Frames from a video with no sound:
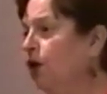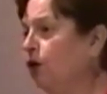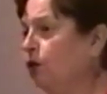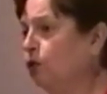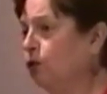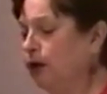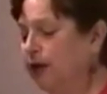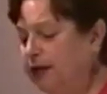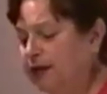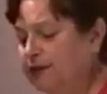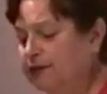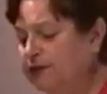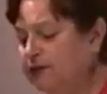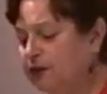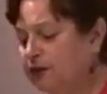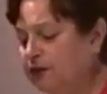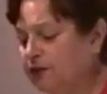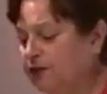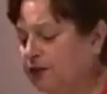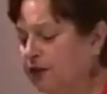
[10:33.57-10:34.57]
Were
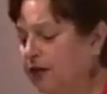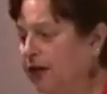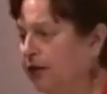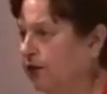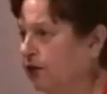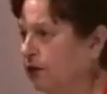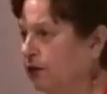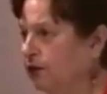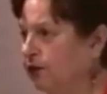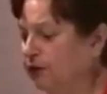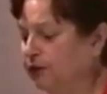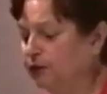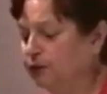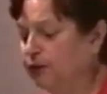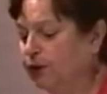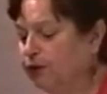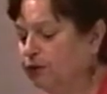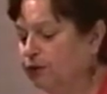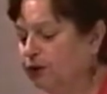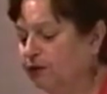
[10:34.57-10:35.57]
ASR to land our lunar
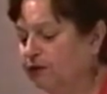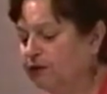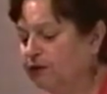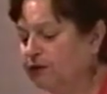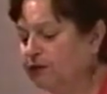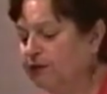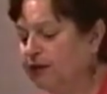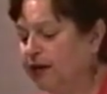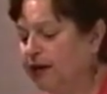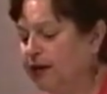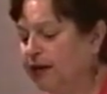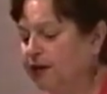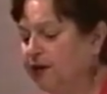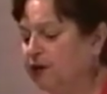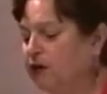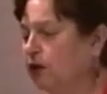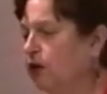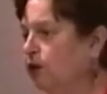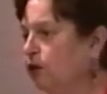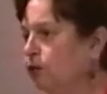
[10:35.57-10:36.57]
retriever today,
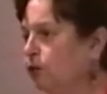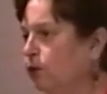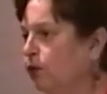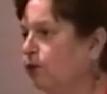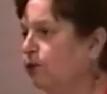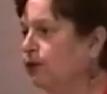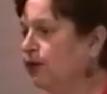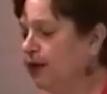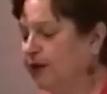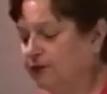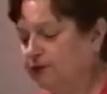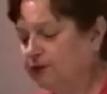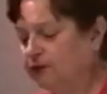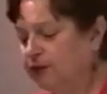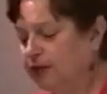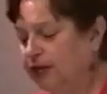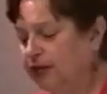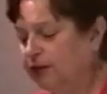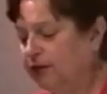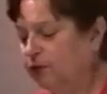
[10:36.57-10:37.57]
we would have to
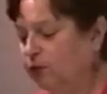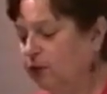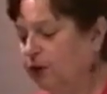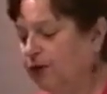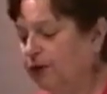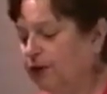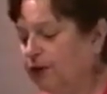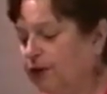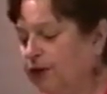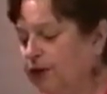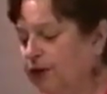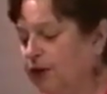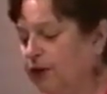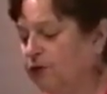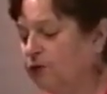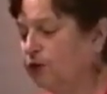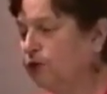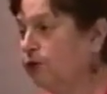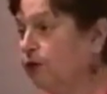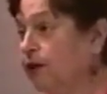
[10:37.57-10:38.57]
land it where it could go
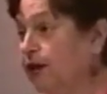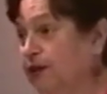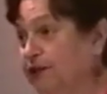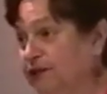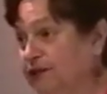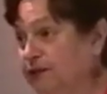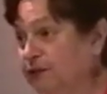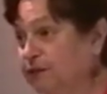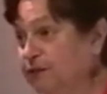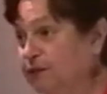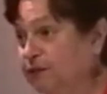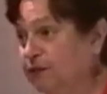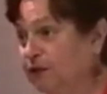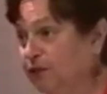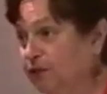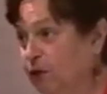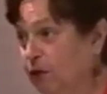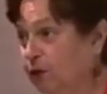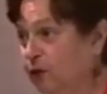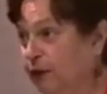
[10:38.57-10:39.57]
through customs
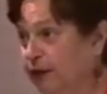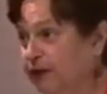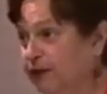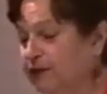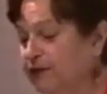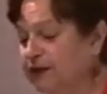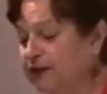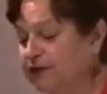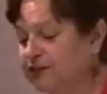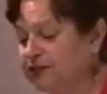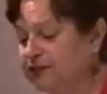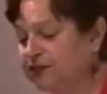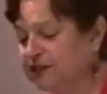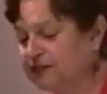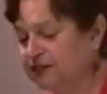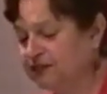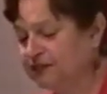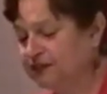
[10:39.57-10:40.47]
before we could touch it.